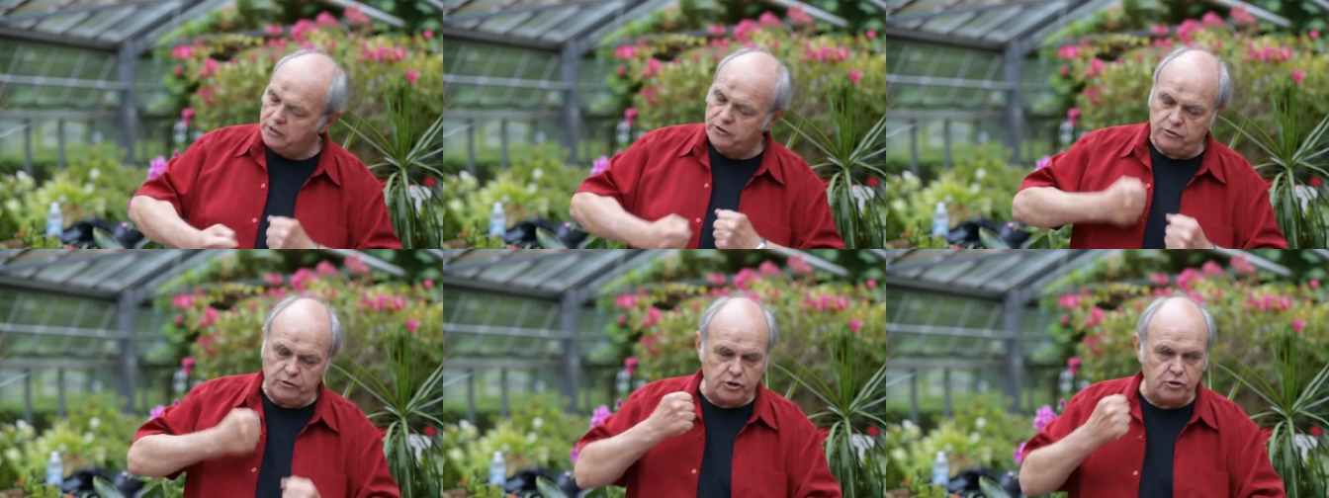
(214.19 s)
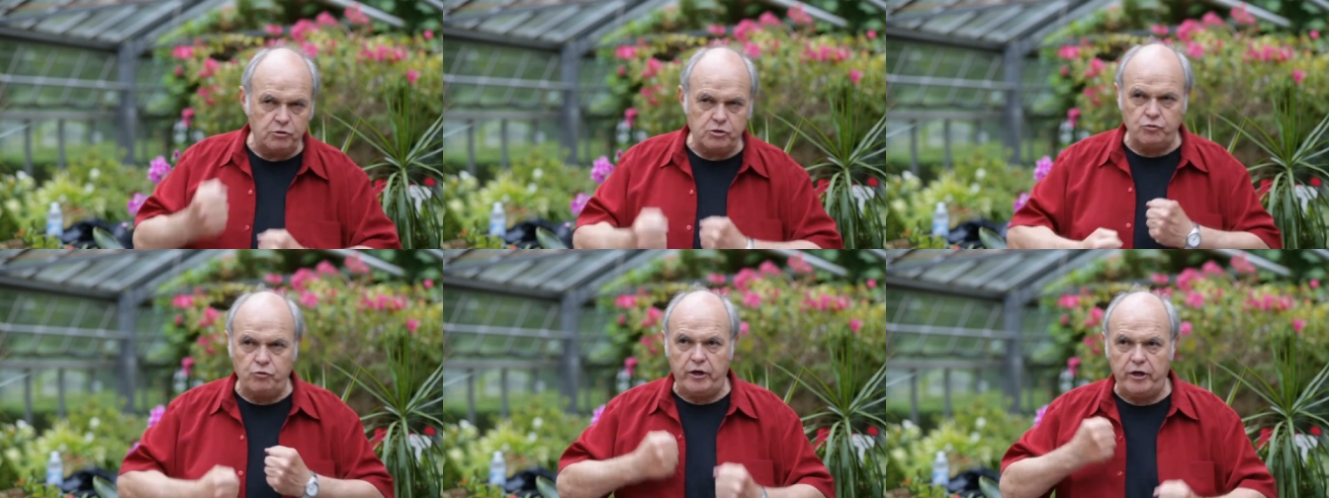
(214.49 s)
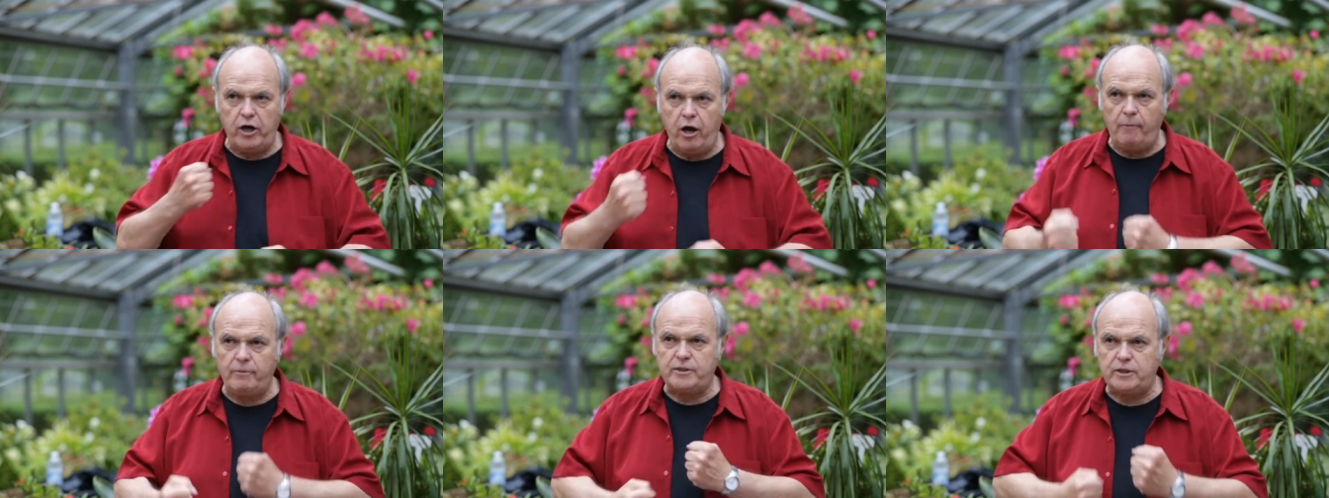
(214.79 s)
But she was
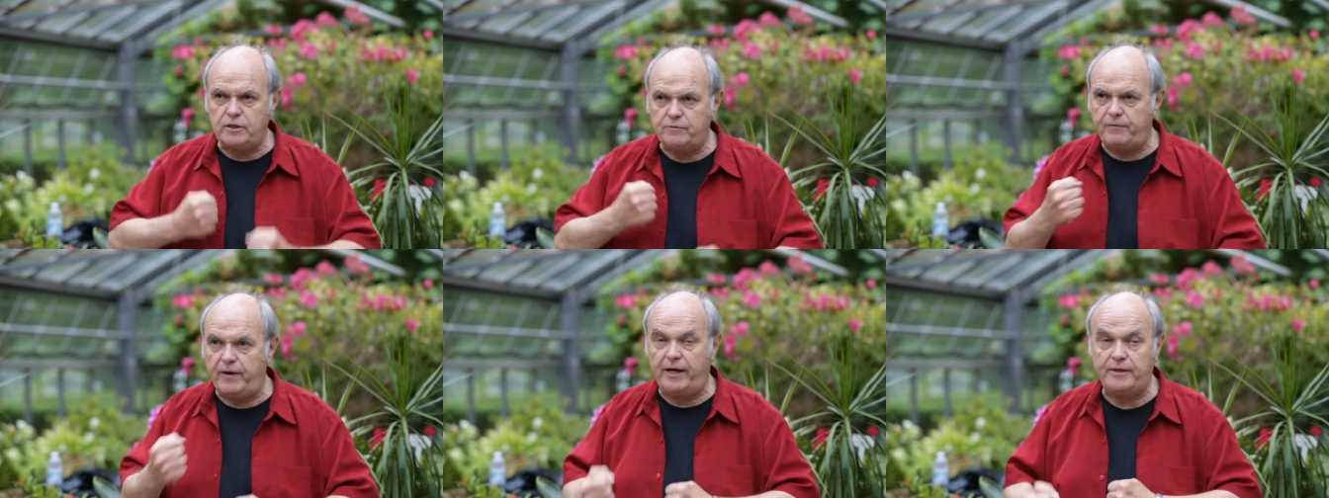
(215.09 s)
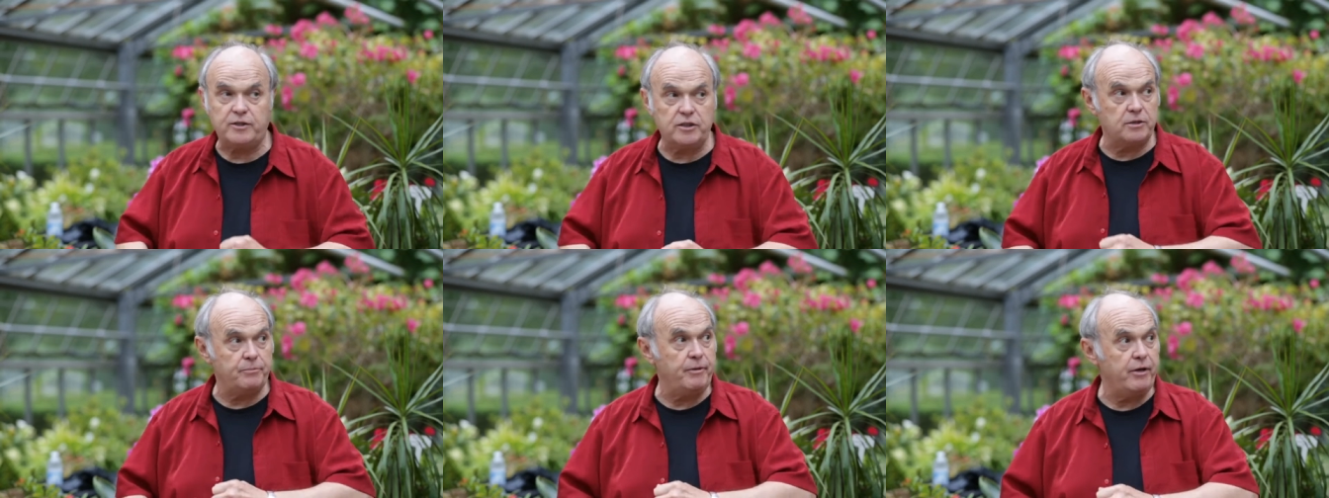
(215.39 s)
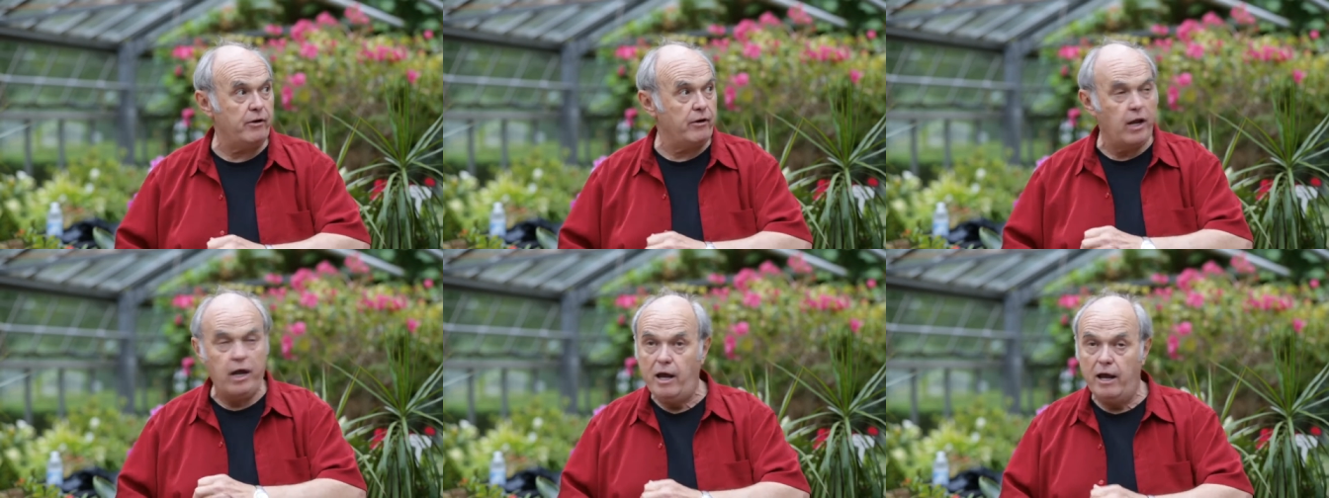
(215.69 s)
running almost as fast as a
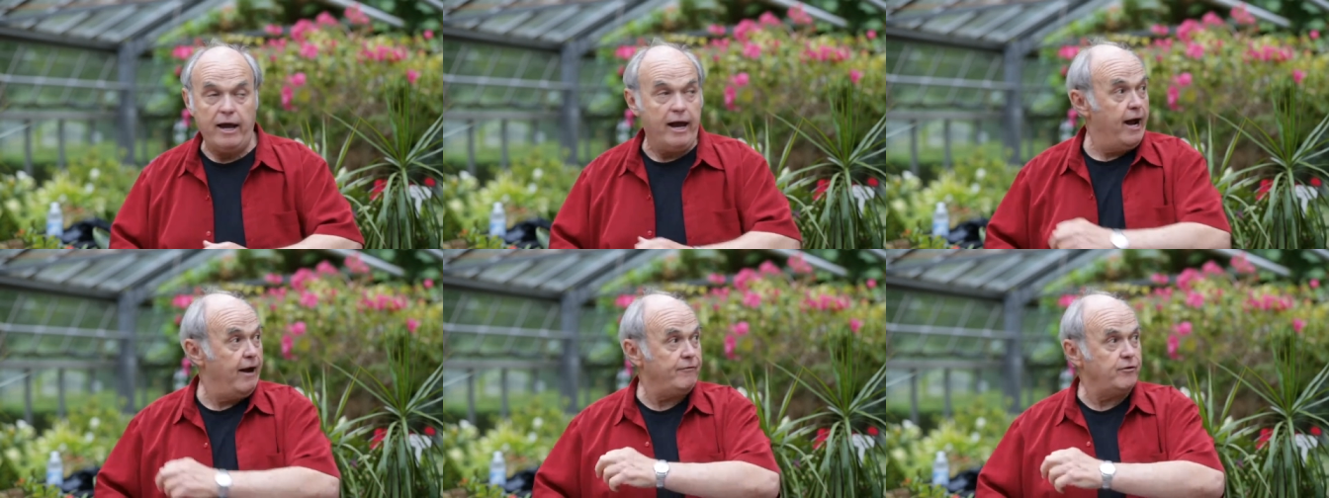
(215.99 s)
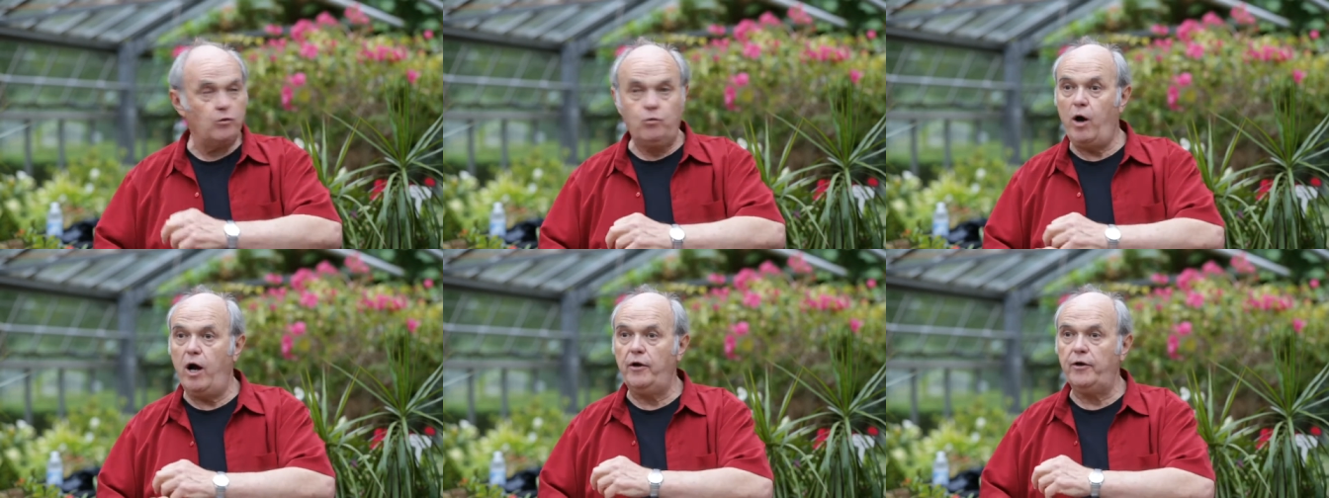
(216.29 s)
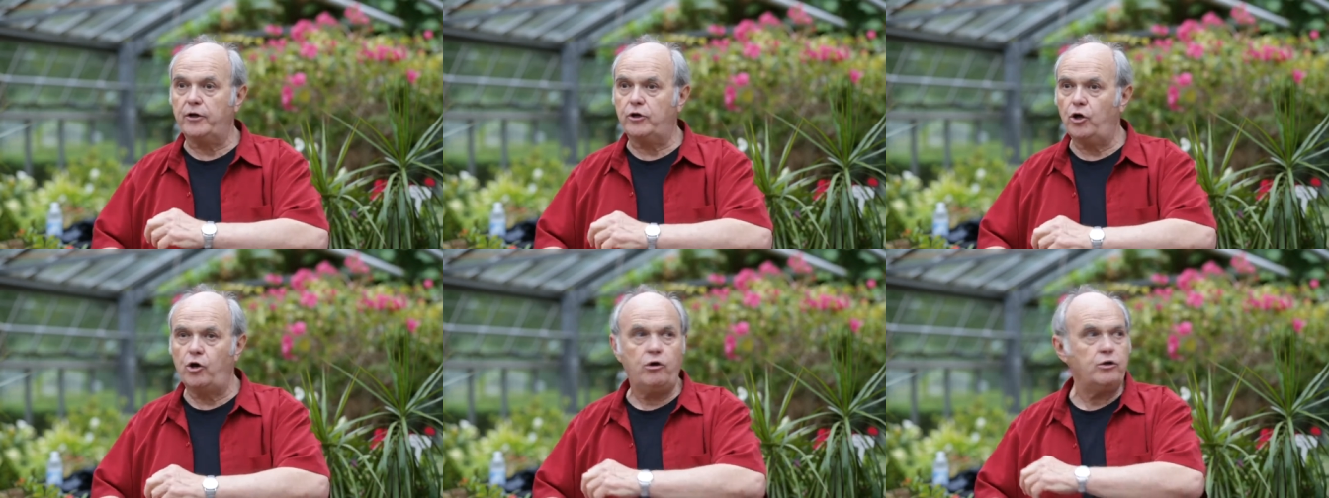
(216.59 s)
bear. After a while,
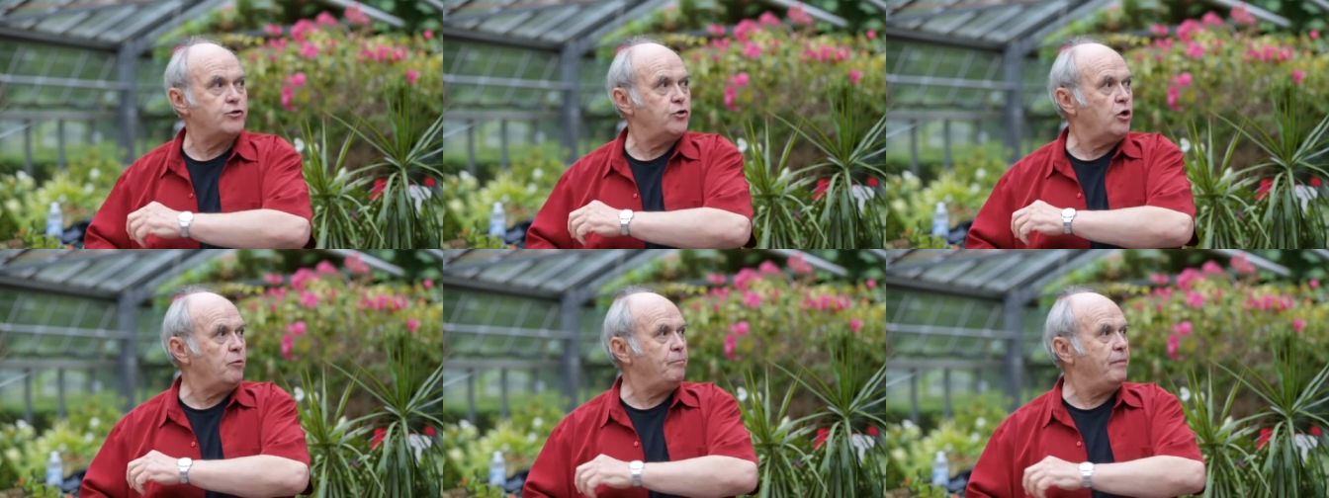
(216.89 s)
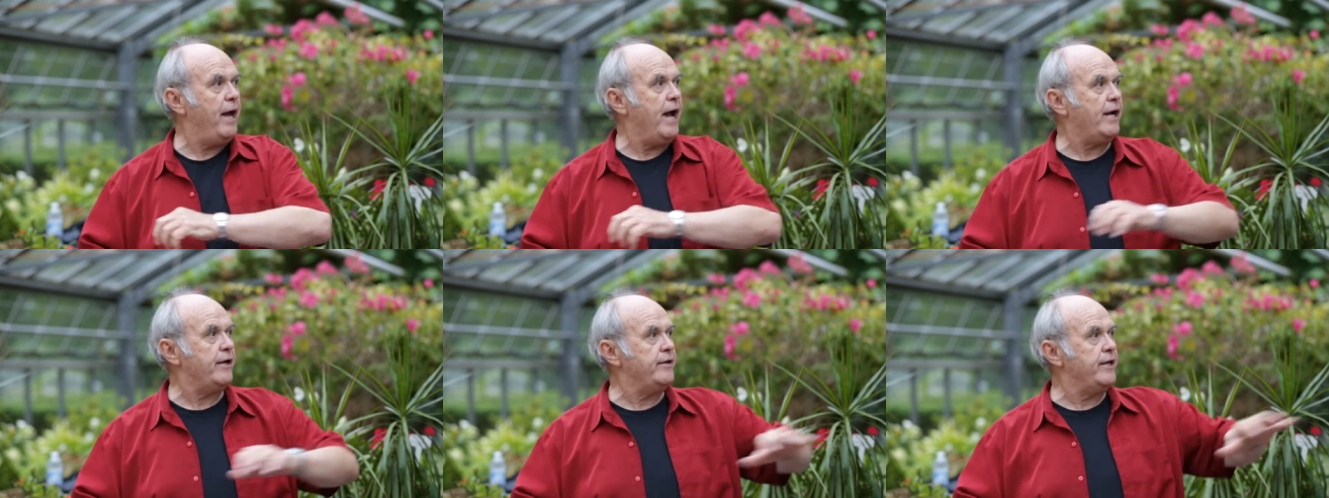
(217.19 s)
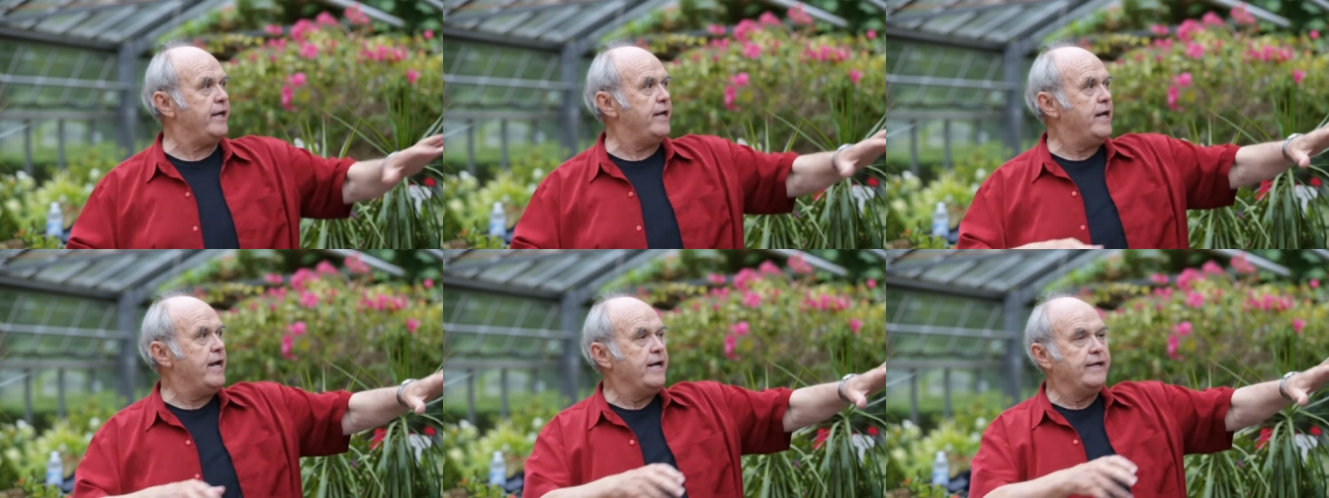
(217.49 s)
the girls looked back and
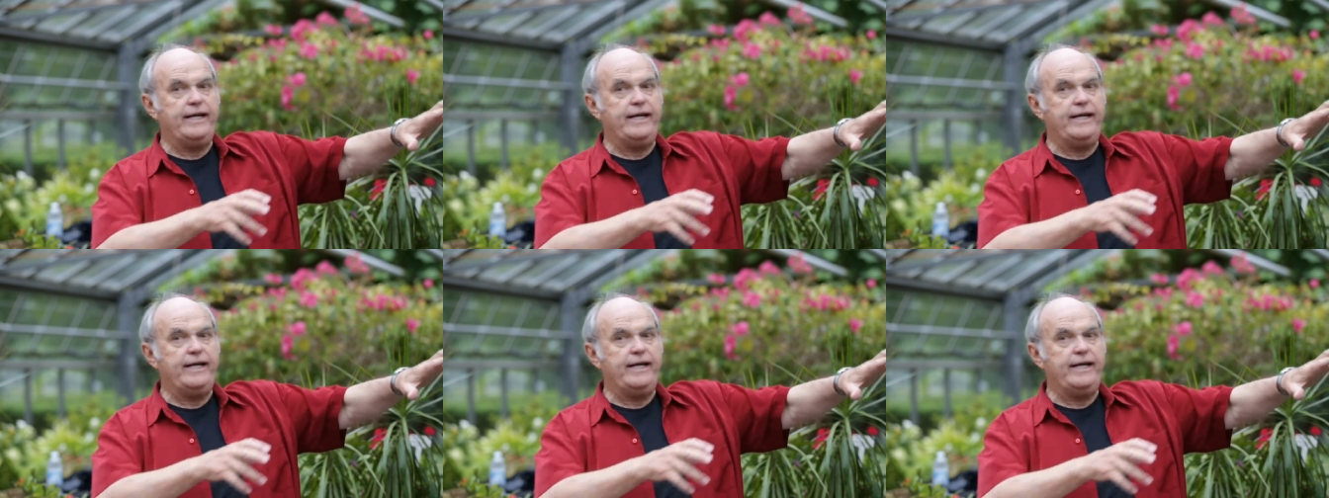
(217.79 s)
they,